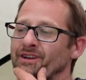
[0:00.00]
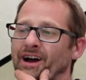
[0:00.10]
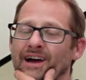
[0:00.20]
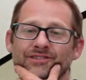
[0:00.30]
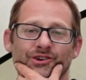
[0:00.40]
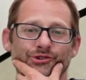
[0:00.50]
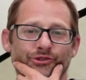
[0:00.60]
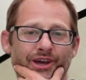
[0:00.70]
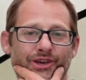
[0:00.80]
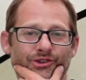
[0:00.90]
I haven't got the
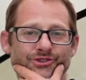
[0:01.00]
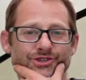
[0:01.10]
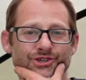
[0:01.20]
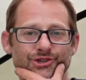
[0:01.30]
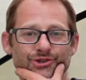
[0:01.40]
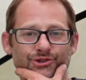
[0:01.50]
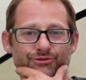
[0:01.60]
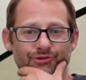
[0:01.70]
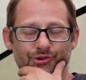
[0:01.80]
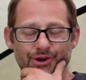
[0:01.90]
right
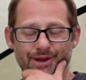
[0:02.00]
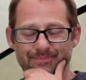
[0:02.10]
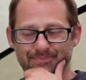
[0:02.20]
constitution for it.